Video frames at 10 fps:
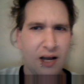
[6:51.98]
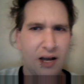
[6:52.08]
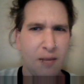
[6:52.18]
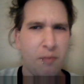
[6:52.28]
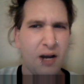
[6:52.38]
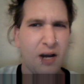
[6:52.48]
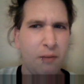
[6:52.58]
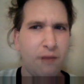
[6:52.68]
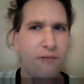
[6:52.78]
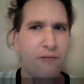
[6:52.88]
I buy
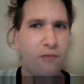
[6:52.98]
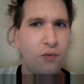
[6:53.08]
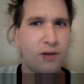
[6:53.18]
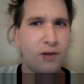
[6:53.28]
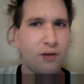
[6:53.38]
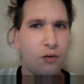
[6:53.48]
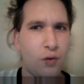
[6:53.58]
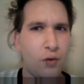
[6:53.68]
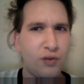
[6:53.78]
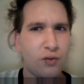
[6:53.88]
my food at the
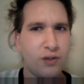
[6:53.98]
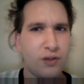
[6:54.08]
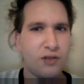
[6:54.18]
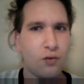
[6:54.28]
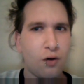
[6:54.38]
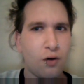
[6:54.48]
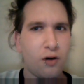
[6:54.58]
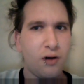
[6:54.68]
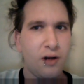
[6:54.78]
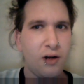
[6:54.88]
grocery
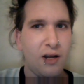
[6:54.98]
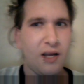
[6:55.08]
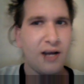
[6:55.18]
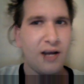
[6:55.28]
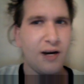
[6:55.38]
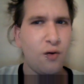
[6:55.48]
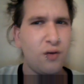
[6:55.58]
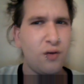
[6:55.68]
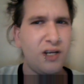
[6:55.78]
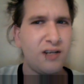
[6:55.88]
store, and I
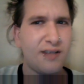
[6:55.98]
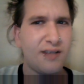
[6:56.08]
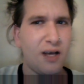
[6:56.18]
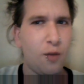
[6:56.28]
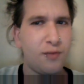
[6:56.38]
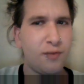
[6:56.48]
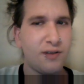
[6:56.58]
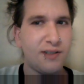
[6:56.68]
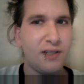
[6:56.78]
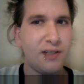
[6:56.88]
don't need His help to
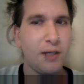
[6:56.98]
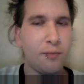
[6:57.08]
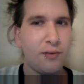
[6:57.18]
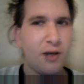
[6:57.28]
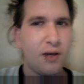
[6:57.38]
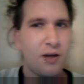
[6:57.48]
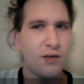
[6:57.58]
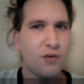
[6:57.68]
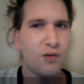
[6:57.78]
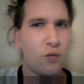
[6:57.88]
sleep.
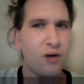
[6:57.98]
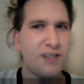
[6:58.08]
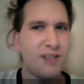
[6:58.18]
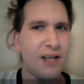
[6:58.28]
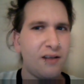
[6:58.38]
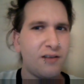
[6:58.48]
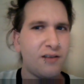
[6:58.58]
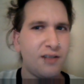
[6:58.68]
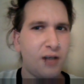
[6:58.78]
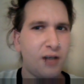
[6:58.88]
So where exactly
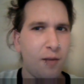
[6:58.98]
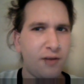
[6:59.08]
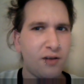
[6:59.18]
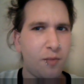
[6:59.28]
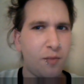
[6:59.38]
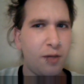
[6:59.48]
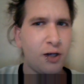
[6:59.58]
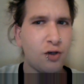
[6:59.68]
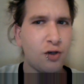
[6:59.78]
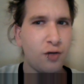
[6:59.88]
does He come into the
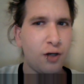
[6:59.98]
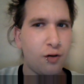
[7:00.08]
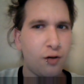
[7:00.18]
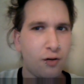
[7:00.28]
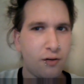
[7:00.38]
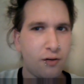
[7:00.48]
picture here?